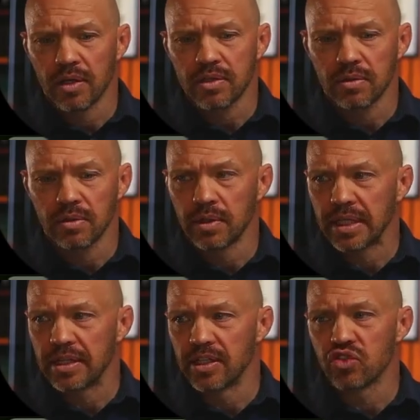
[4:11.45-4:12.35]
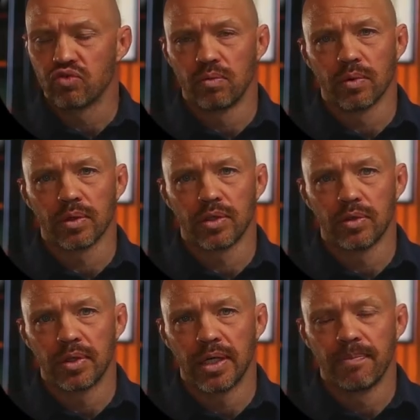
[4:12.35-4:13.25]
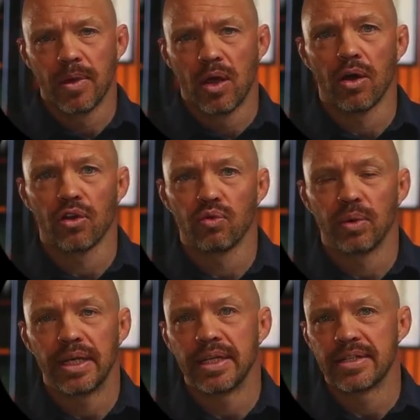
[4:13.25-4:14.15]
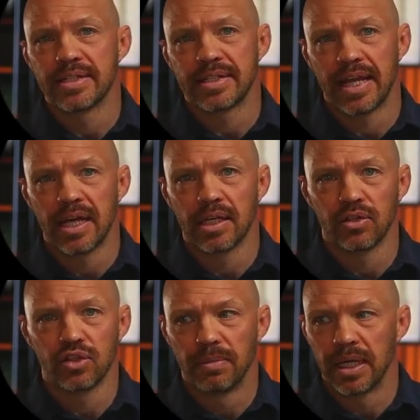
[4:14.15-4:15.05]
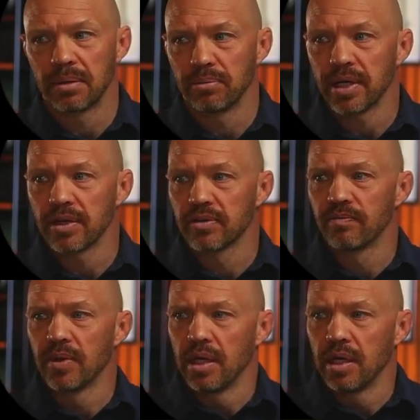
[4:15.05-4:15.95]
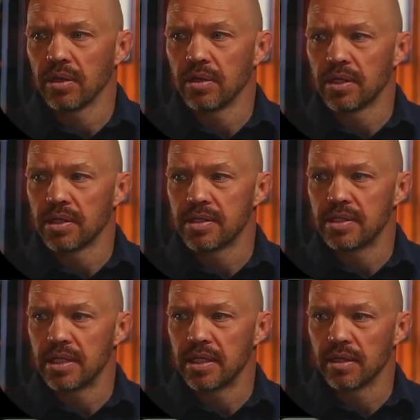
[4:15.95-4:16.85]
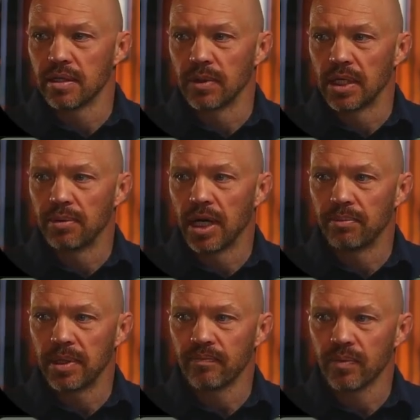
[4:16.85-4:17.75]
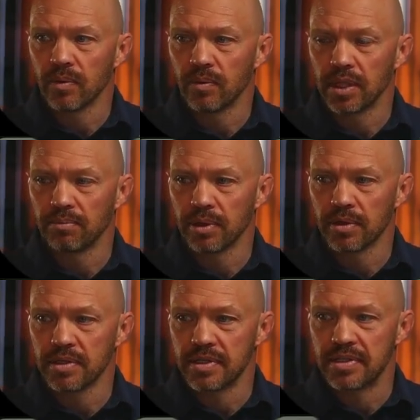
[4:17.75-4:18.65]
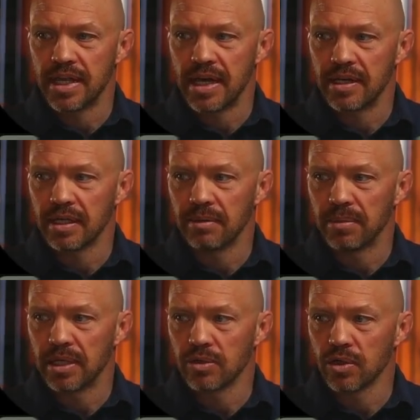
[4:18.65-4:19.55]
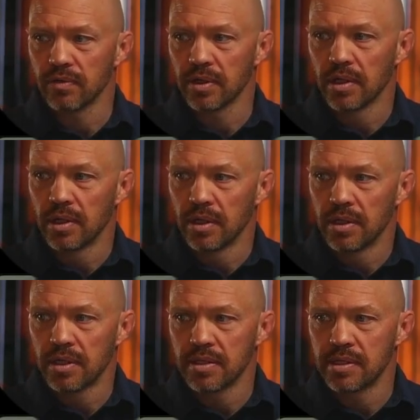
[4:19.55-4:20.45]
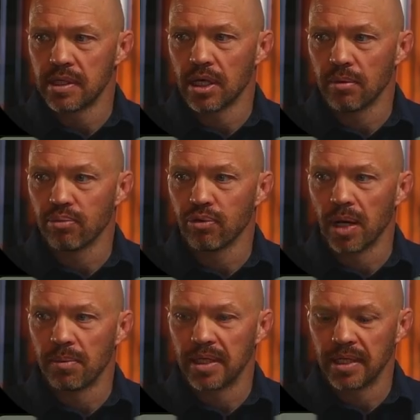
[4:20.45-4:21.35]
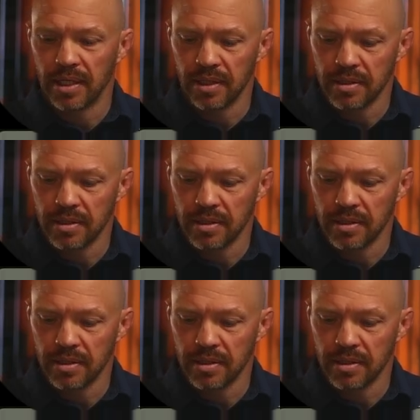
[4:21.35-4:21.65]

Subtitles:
also look at this when we're doing our 3D scanning to make a brace. Here you can see the rib humping with the person standing and bent over. You can see how prominent that